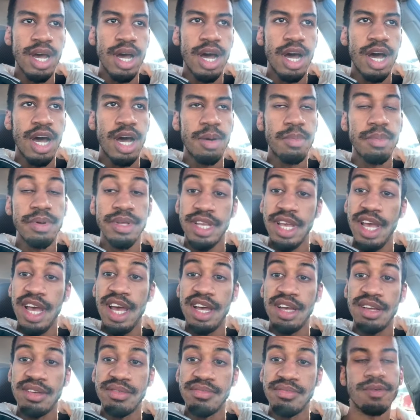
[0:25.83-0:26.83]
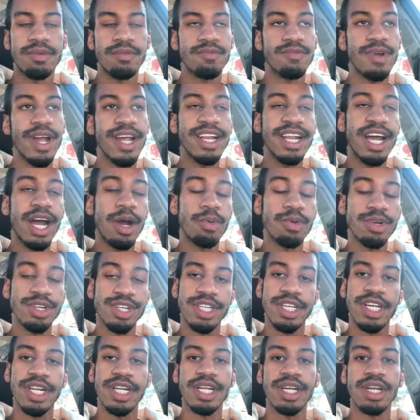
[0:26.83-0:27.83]
Uh, but yeah, right now we're
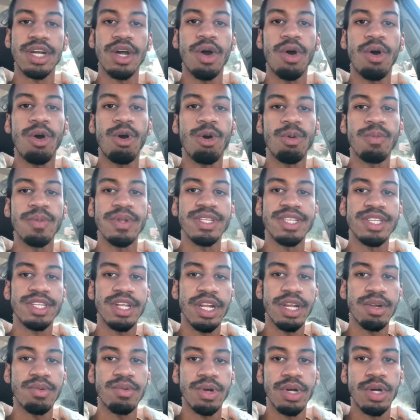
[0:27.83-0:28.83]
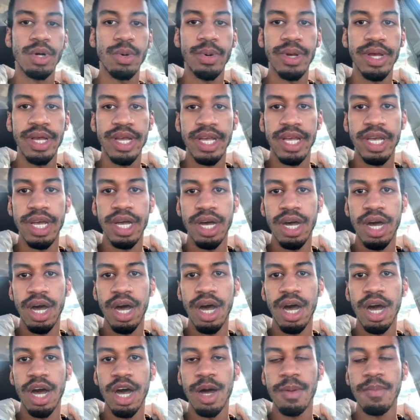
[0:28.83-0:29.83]
just gonna go home and study real quick.
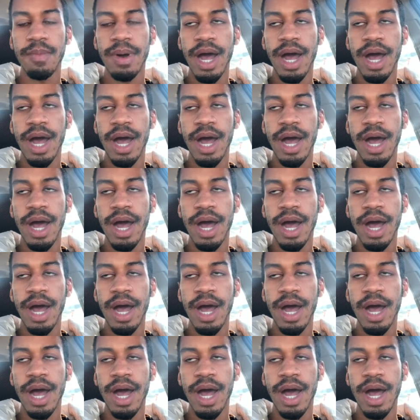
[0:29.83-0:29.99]
Um,